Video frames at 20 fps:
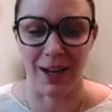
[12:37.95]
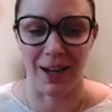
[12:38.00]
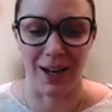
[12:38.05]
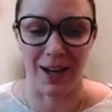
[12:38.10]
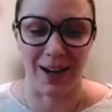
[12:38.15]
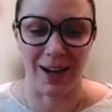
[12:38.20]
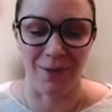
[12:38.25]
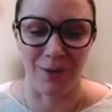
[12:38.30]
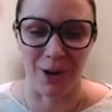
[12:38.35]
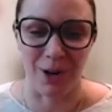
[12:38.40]

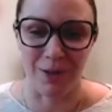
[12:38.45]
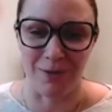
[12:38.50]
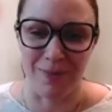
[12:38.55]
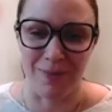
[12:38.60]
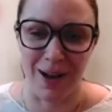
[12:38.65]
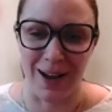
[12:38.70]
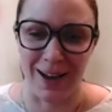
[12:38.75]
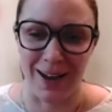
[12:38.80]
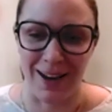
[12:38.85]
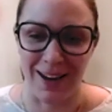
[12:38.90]
and one of
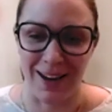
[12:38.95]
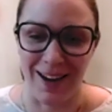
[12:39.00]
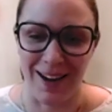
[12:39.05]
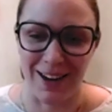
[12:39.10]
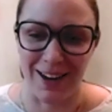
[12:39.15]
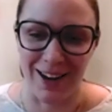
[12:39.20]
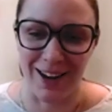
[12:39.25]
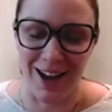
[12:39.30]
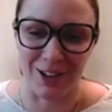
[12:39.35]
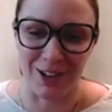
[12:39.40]
my
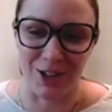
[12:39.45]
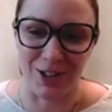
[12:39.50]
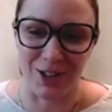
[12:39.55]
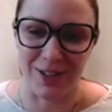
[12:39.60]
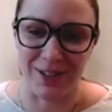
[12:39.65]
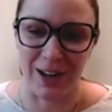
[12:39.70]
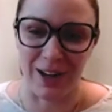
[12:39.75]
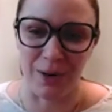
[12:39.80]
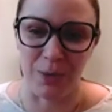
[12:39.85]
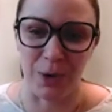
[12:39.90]

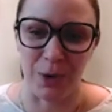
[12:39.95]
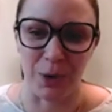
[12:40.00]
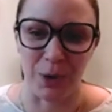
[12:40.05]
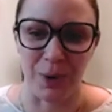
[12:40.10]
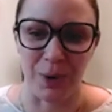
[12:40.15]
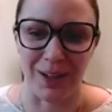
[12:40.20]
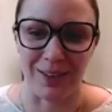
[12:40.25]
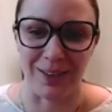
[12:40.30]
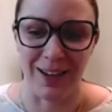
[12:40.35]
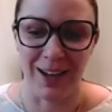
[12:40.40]
audiologists that I work
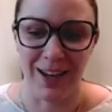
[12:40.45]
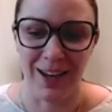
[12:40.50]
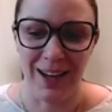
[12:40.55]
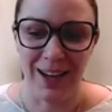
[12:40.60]
with,